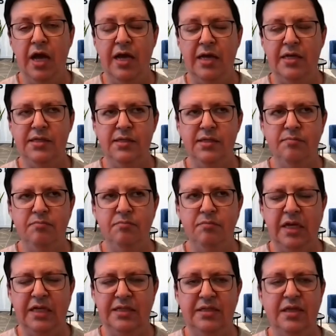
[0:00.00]
as,
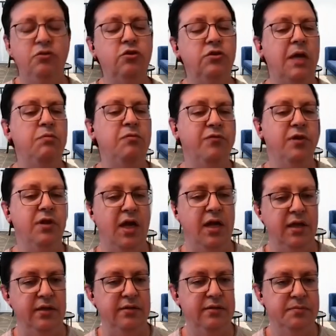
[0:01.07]
as another type of
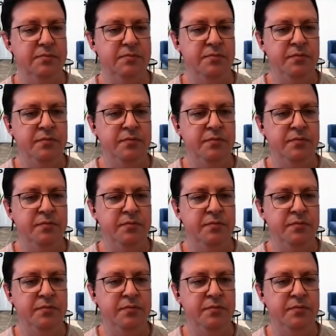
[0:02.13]
client